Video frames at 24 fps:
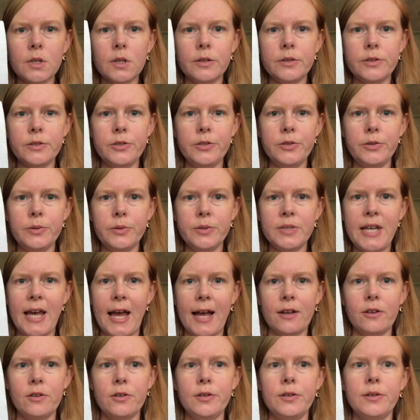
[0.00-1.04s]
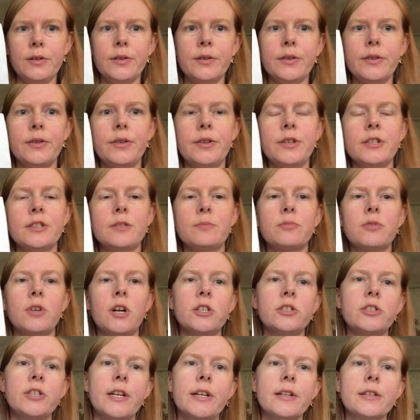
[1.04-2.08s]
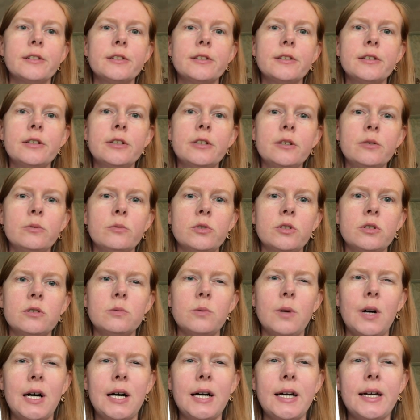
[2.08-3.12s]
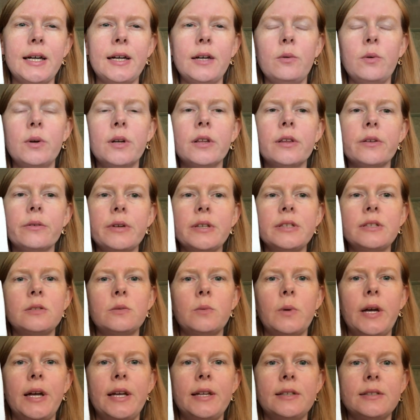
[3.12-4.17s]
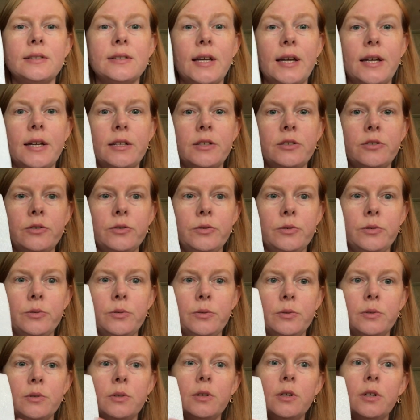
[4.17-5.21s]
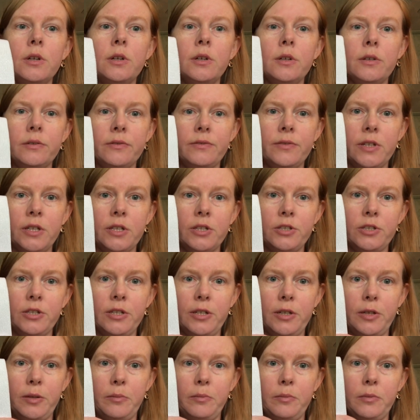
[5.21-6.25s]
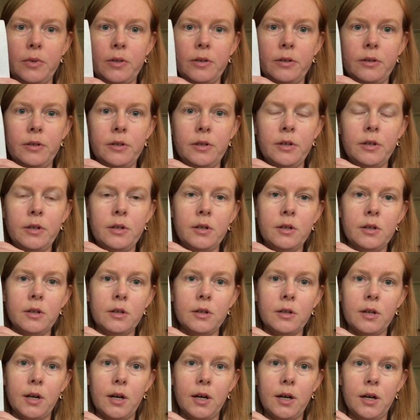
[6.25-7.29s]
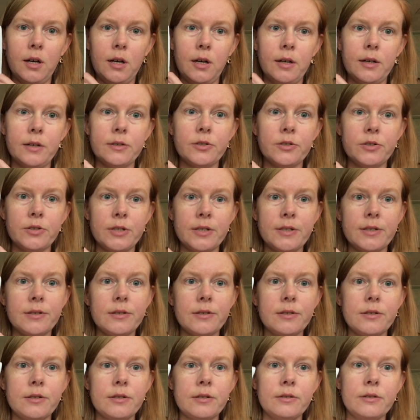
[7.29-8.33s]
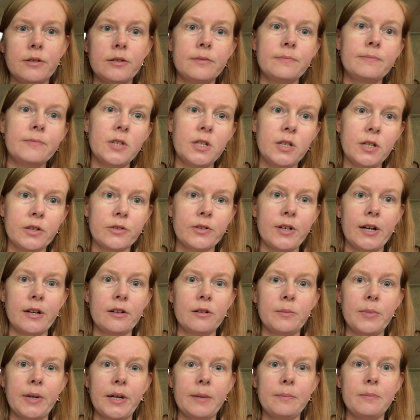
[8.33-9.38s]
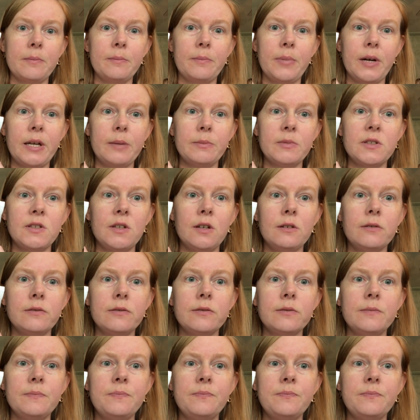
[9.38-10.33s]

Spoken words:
to tackle this project, which is why, one of the reasons why I decided to finish him just the Nutcracker by himself.